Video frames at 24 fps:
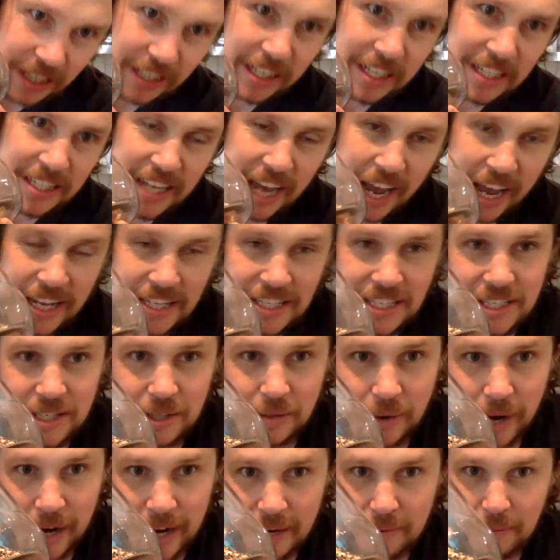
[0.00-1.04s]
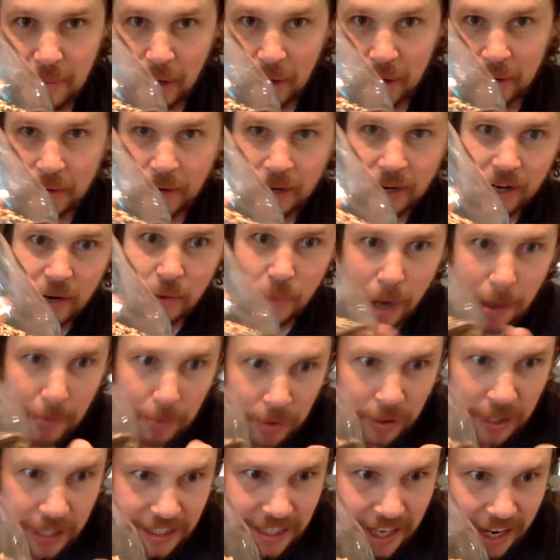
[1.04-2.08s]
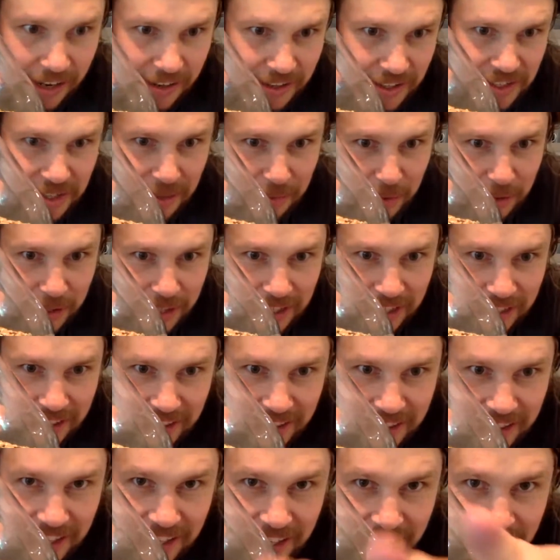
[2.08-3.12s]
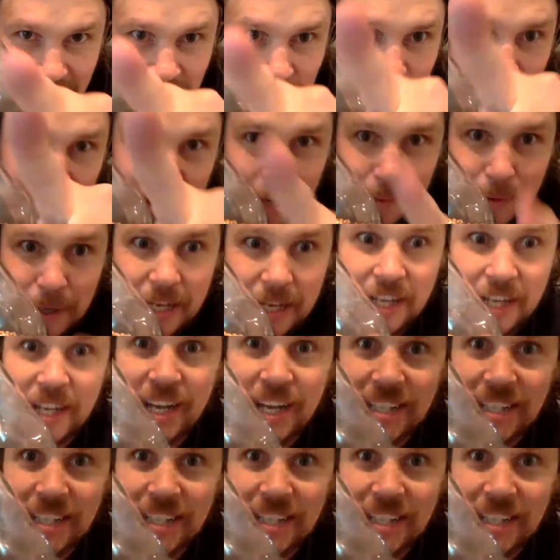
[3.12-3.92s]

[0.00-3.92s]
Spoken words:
Taste the Rainbow. I don't know why I'm looking down at this. I'm looking at the thing. It should be looking at it.